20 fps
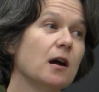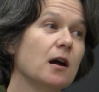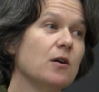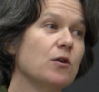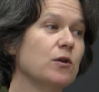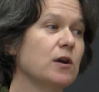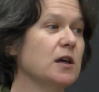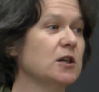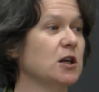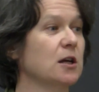Are
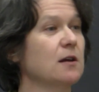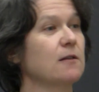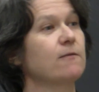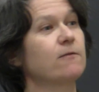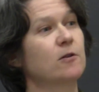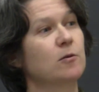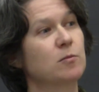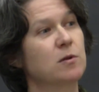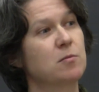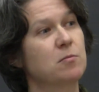you getting it
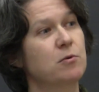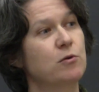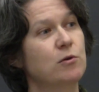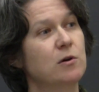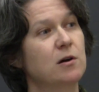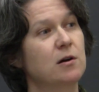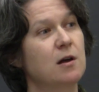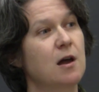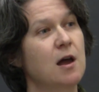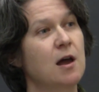from the
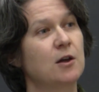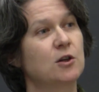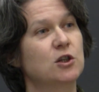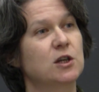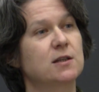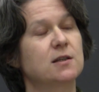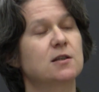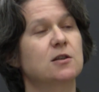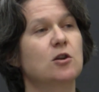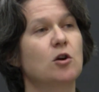book?
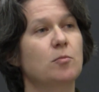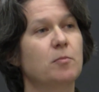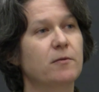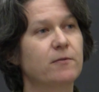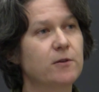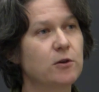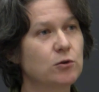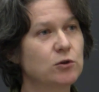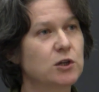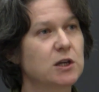Just stop a
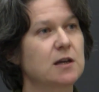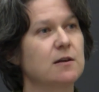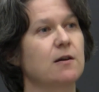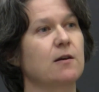few